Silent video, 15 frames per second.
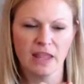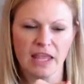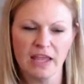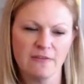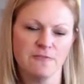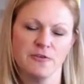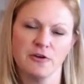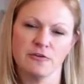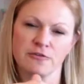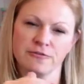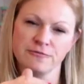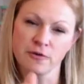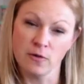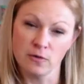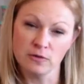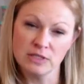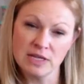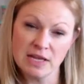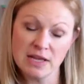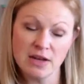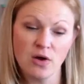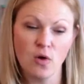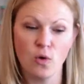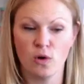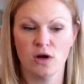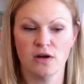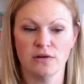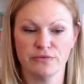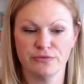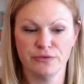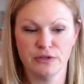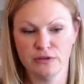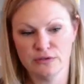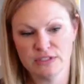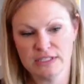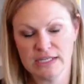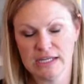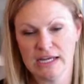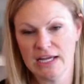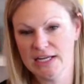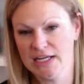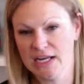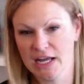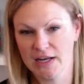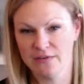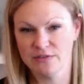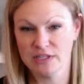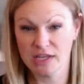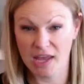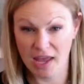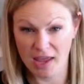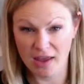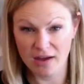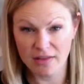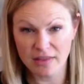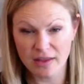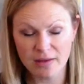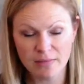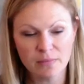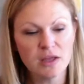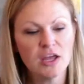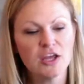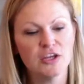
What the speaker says: If they're folded or if you see any kind of decay on them,